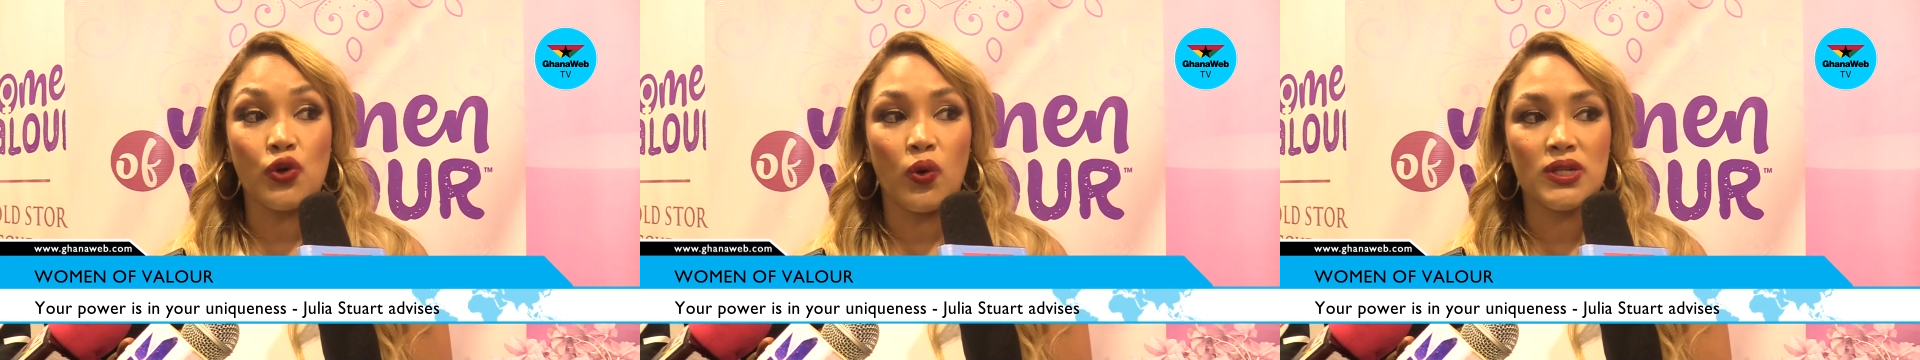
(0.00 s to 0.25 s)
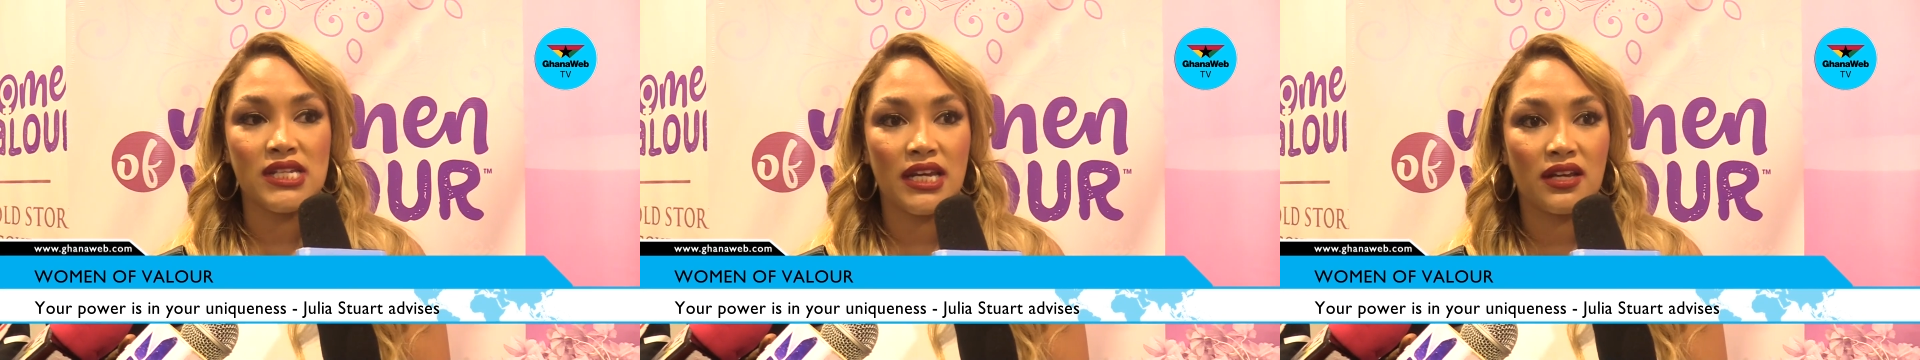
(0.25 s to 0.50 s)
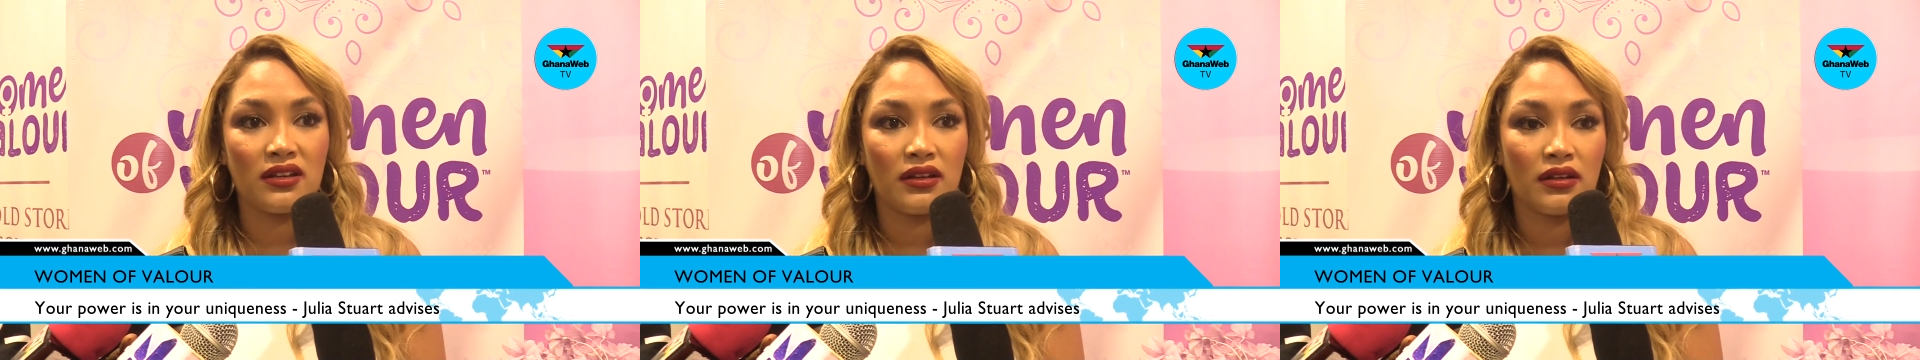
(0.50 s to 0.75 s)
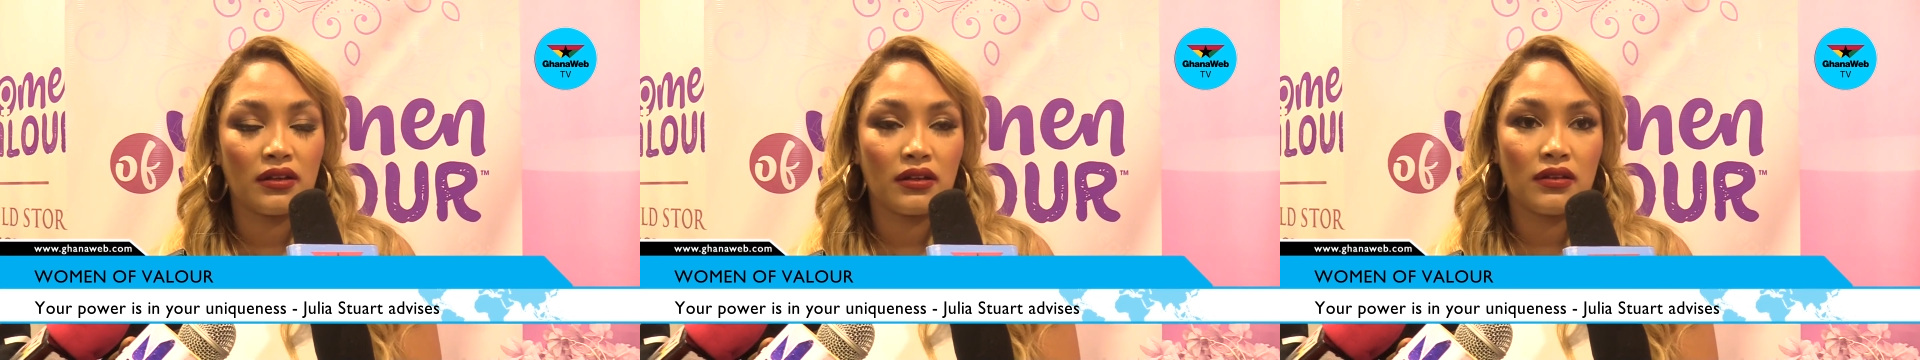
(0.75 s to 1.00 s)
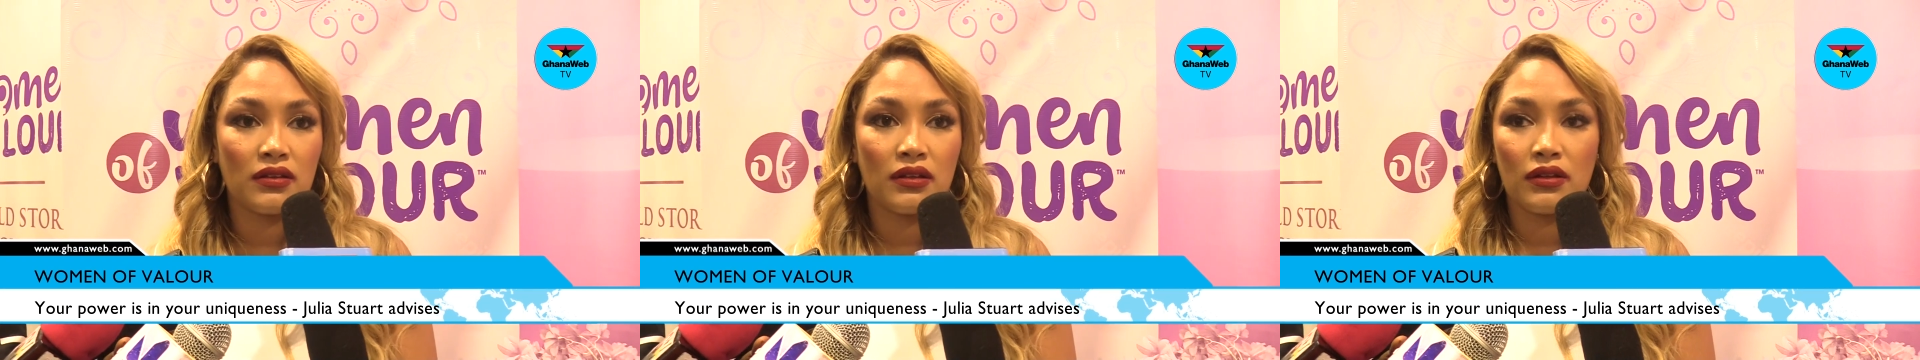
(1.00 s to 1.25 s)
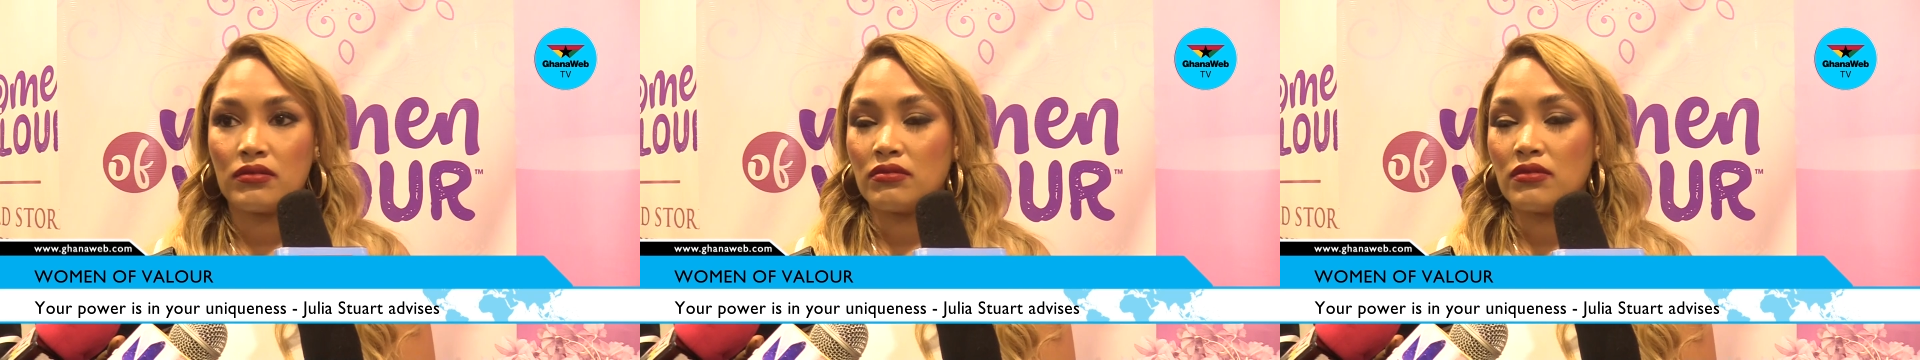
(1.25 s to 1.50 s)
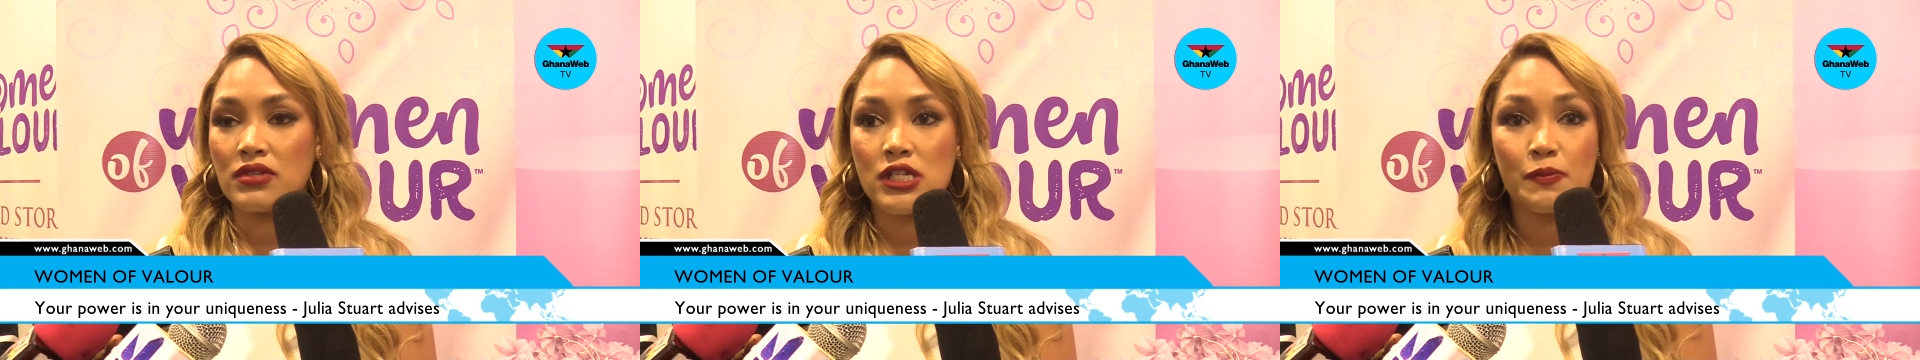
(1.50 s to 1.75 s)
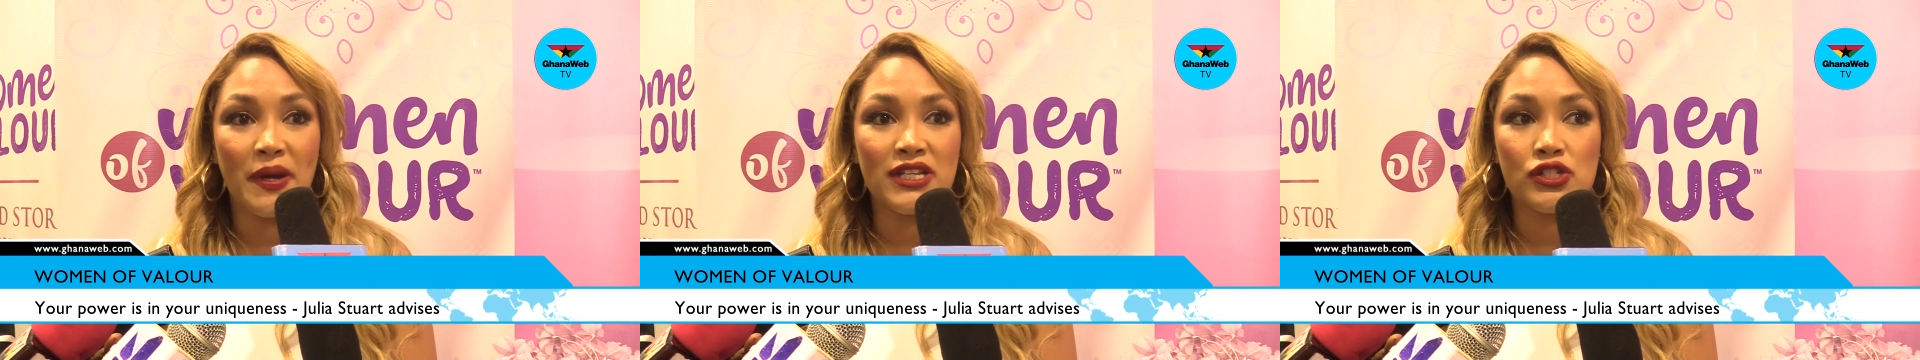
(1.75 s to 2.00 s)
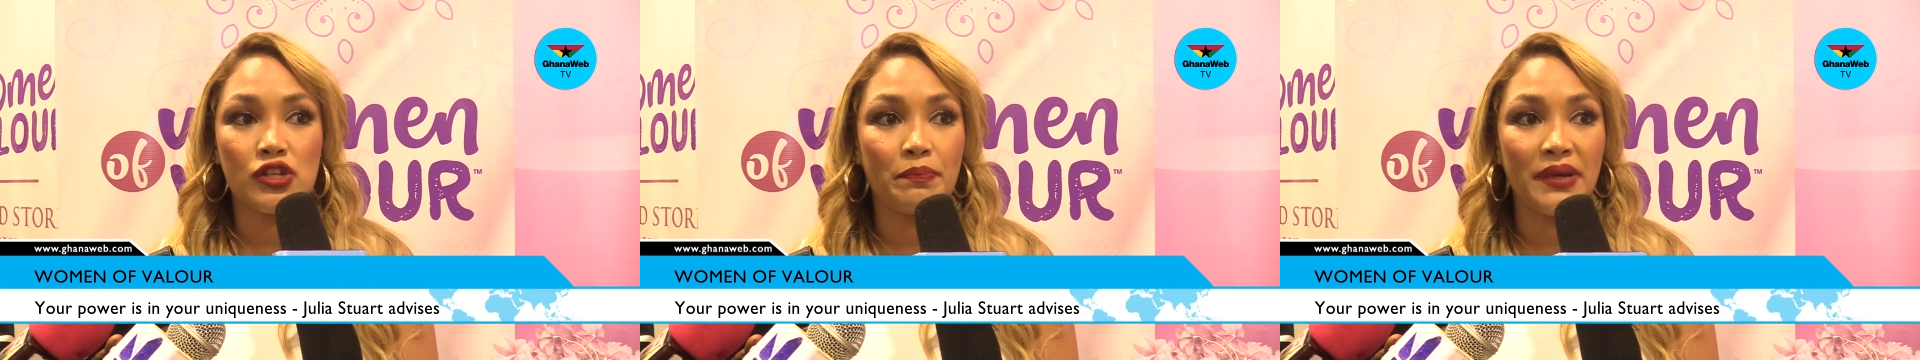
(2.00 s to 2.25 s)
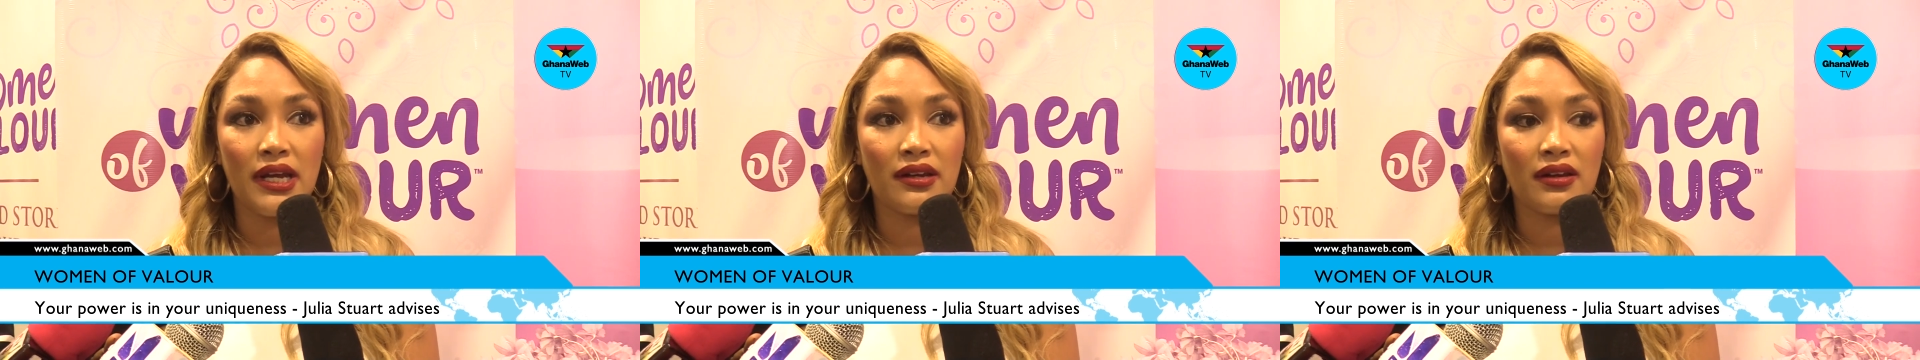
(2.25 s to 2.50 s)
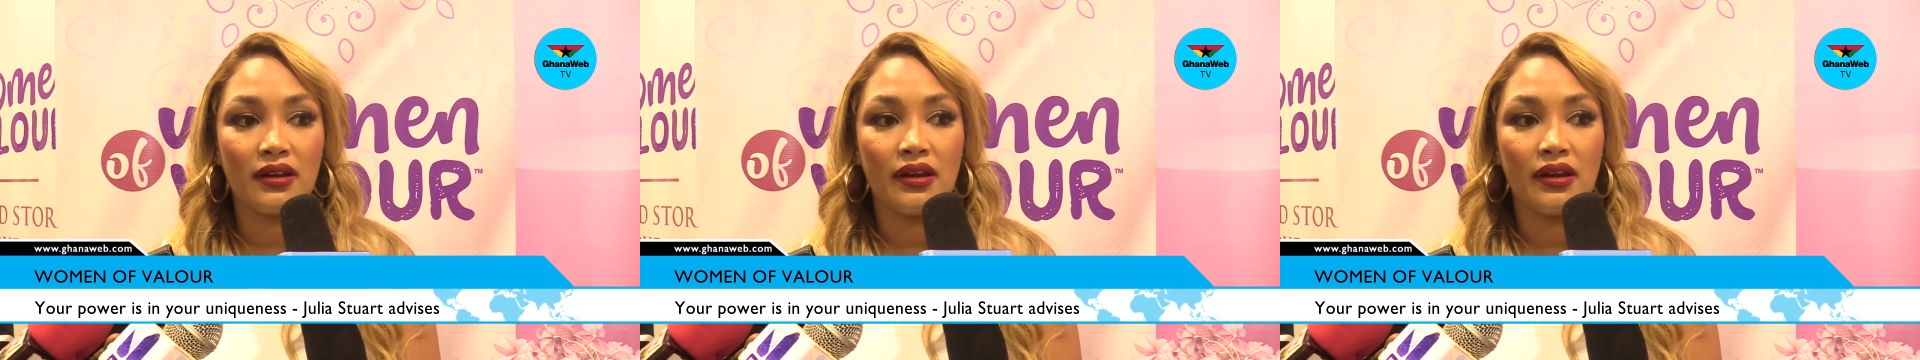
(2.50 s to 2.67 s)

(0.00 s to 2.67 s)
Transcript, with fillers: daunting space to be in.